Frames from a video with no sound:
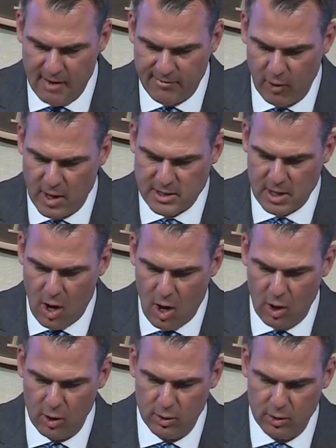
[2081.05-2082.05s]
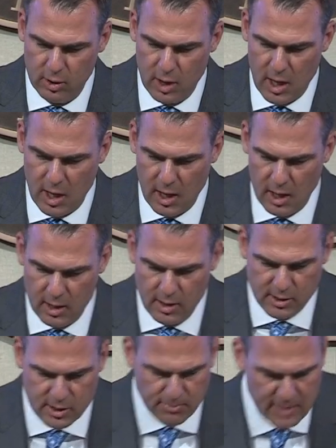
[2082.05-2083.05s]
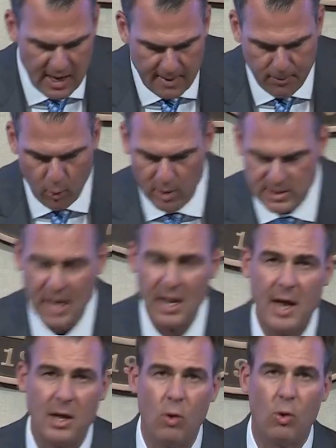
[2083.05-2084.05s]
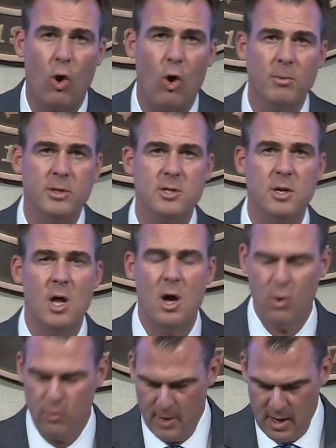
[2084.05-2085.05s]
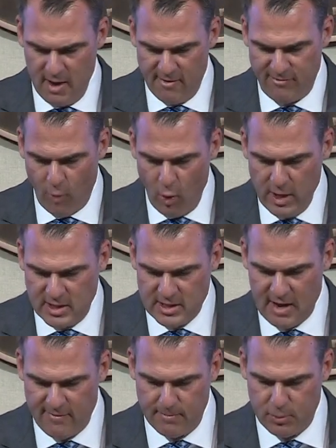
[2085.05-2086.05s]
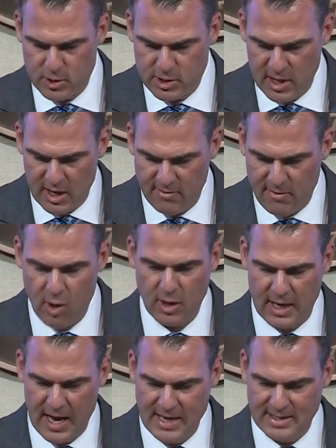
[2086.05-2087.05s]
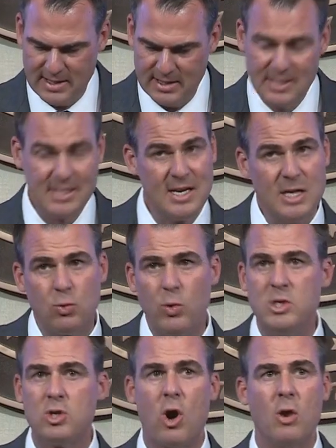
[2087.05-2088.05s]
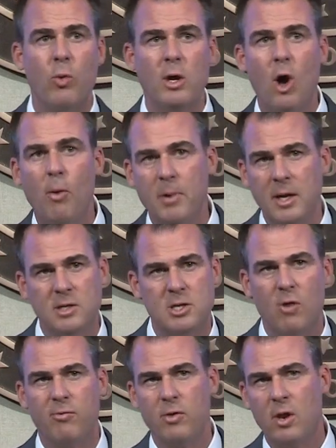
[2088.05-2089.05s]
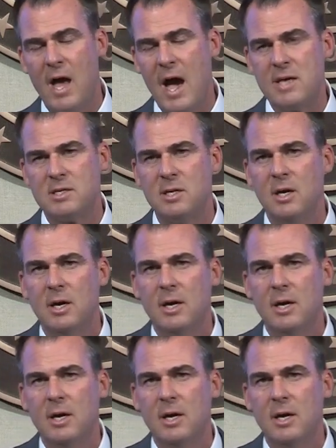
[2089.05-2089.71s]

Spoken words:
for us to all, some data points I like Oklahomans to know, 47% of our cases since we started reopening, so for the last